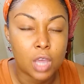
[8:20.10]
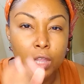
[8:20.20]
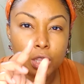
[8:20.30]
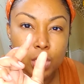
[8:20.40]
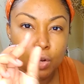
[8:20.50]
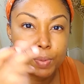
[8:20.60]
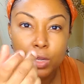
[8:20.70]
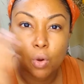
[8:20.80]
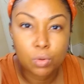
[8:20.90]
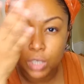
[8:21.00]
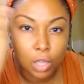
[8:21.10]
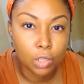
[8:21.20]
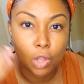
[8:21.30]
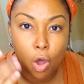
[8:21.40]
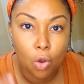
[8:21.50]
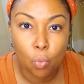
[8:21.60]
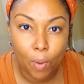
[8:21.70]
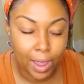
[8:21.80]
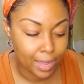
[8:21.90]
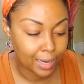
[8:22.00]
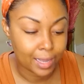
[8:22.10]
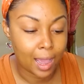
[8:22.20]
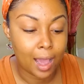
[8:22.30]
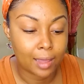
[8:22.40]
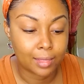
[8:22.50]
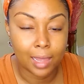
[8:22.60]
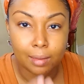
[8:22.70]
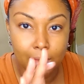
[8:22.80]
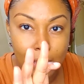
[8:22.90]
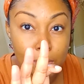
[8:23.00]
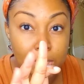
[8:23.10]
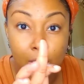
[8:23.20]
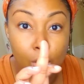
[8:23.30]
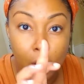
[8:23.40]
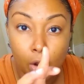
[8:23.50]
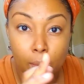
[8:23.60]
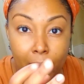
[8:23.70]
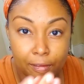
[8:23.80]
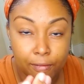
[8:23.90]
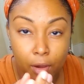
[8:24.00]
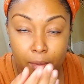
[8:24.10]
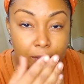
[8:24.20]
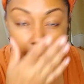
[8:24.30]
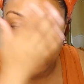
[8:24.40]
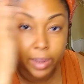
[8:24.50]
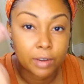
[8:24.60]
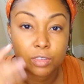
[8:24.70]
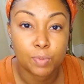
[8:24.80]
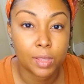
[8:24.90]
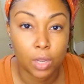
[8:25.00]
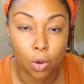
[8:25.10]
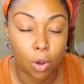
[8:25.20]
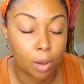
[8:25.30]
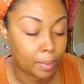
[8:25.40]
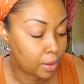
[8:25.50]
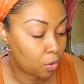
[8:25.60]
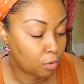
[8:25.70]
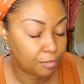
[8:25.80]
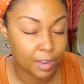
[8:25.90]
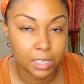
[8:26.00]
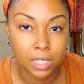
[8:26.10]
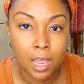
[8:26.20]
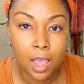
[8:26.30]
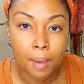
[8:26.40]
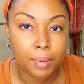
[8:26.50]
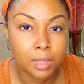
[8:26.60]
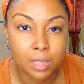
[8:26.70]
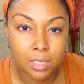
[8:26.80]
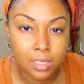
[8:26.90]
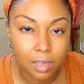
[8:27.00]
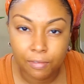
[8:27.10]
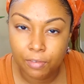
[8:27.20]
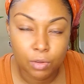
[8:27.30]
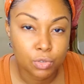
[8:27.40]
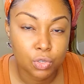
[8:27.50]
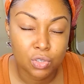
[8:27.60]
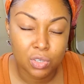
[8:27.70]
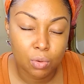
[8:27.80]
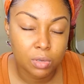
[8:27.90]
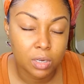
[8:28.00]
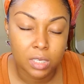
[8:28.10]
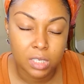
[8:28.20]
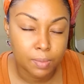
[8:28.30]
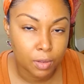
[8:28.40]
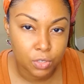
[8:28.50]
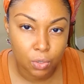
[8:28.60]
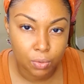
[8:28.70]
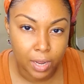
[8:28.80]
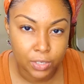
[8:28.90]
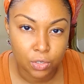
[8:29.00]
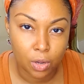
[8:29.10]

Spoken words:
A little bit goes a long way. Like that was a lot on my finger. I could have spread that on my whole face, but this stuff feels so good. It smells so nice.